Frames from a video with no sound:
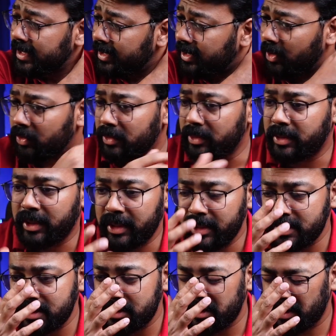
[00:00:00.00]
Now, the thing
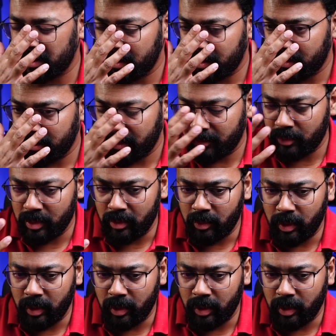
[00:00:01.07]
is, well,